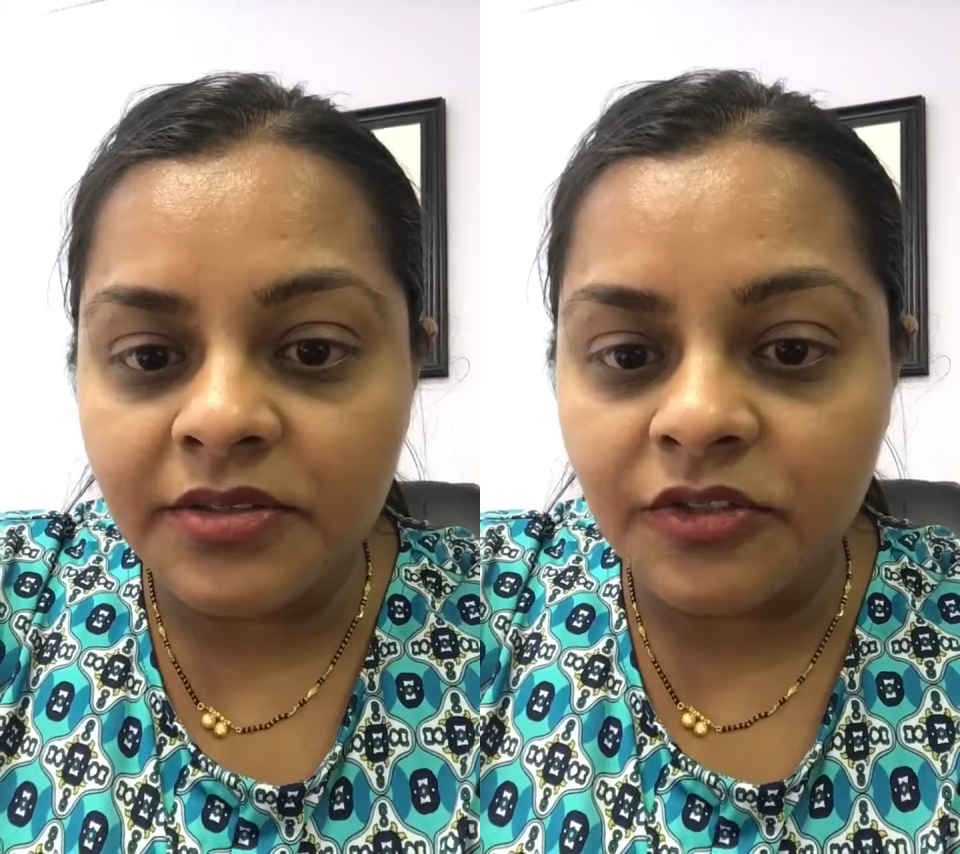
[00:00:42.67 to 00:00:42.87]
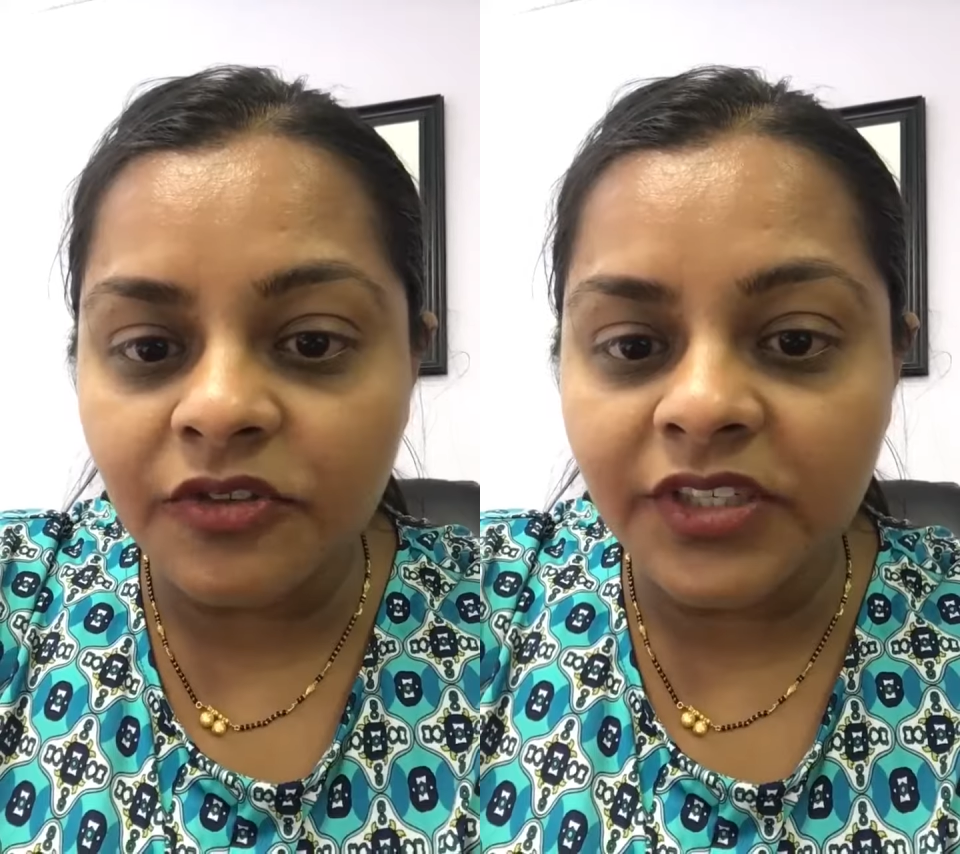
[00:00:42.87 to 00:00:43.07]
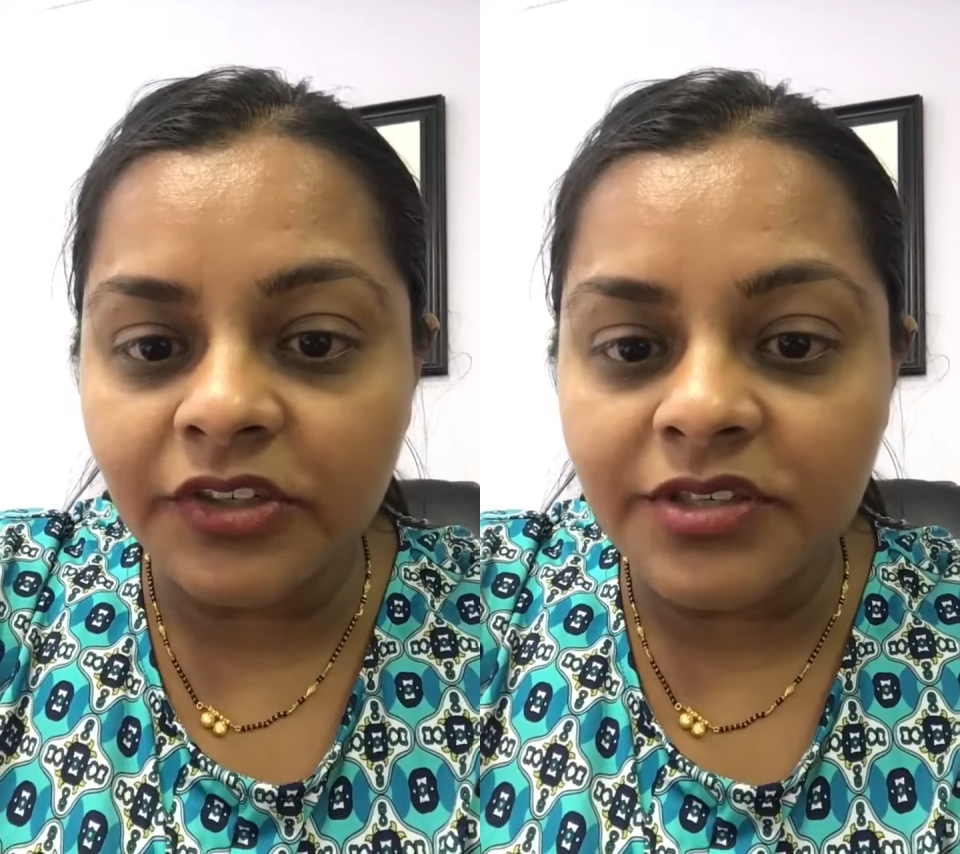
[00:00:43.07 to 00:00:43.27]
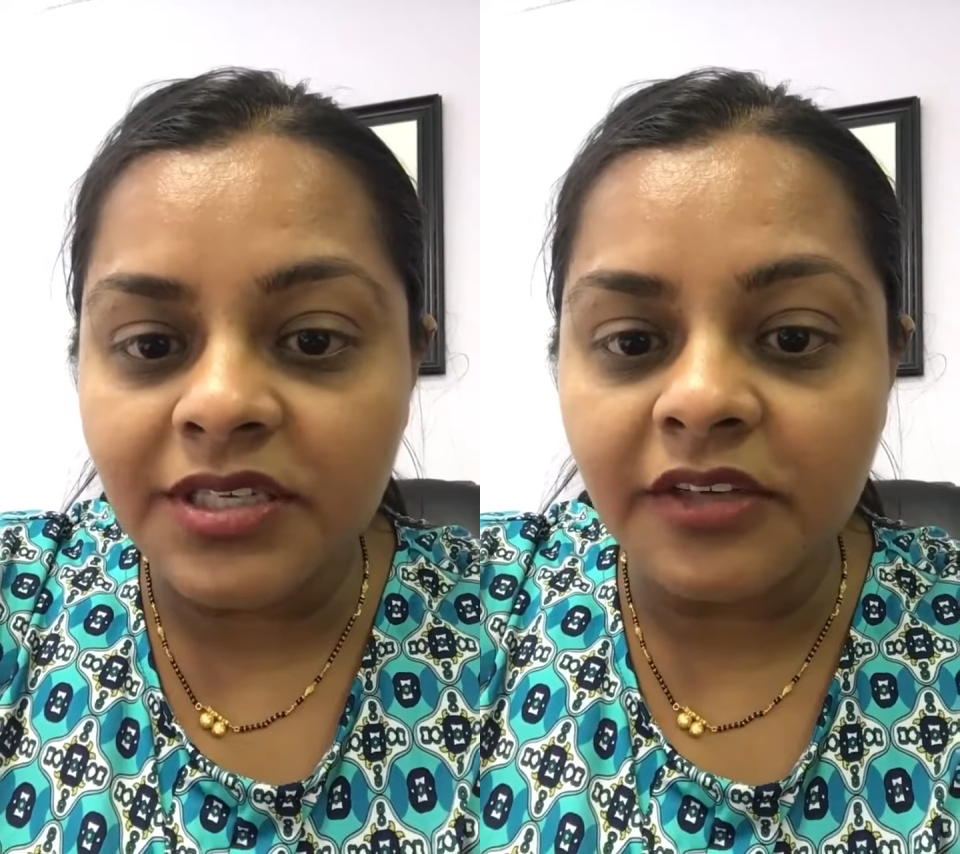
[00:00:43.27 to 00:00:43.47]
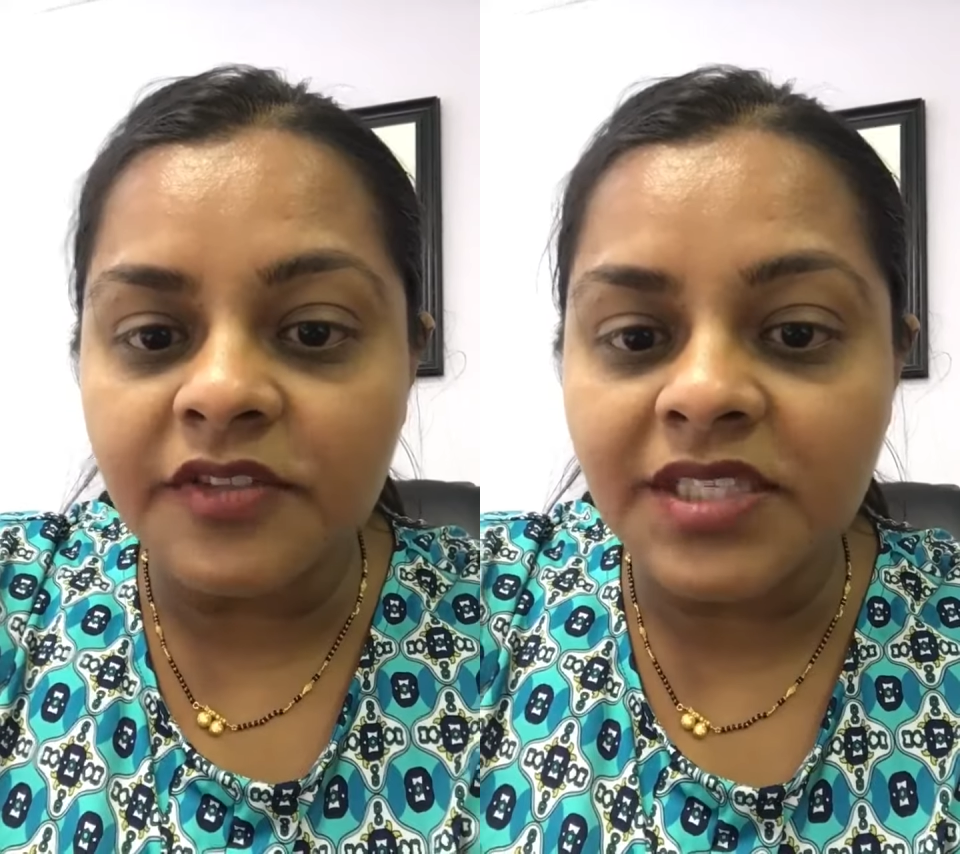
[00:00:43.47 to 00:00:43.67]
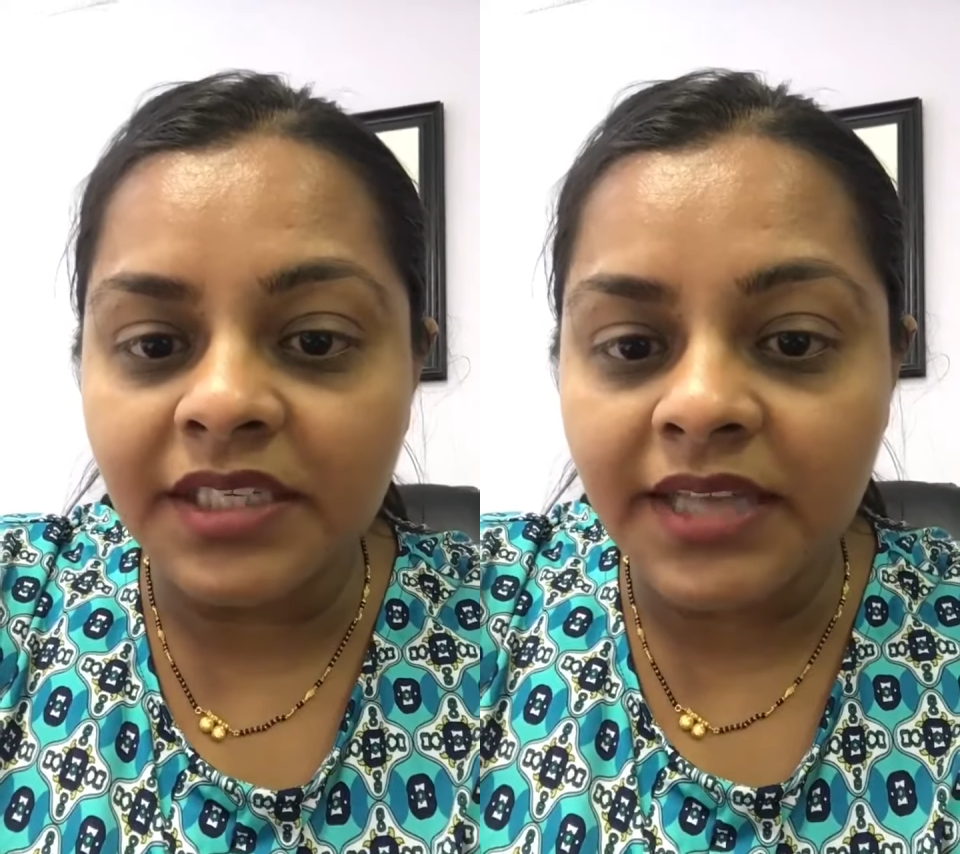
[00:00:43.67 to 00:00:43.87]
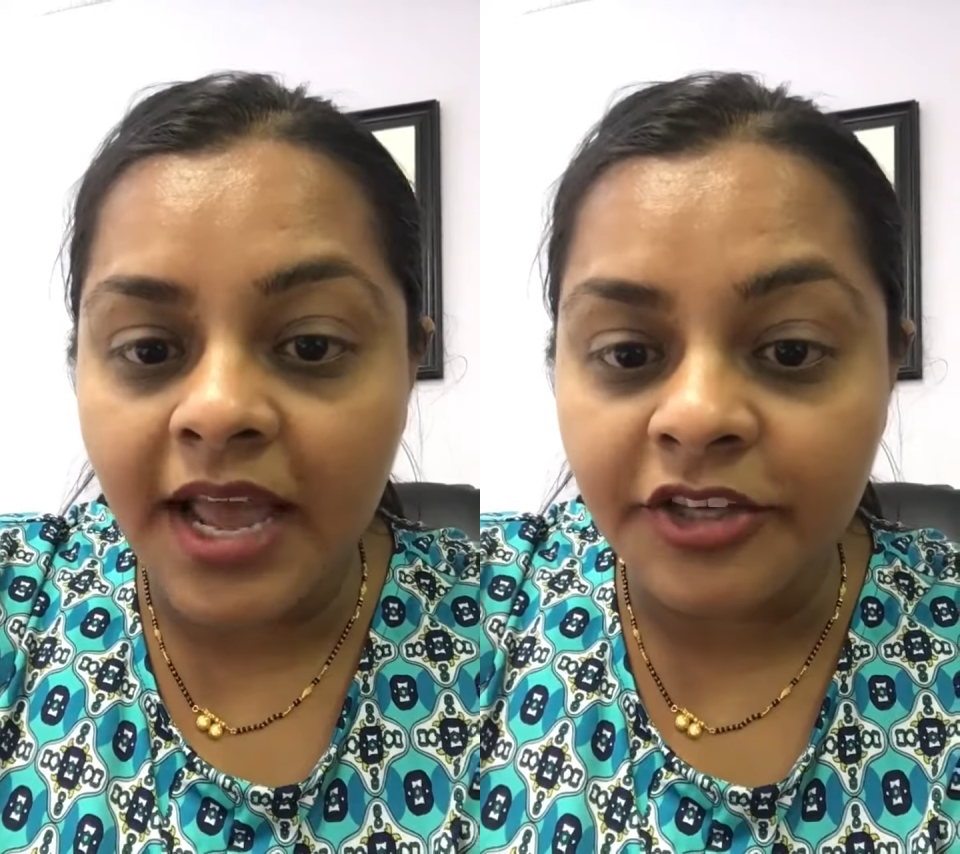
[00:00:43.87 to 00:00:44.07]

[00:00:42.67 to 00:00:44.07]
serving ourselves can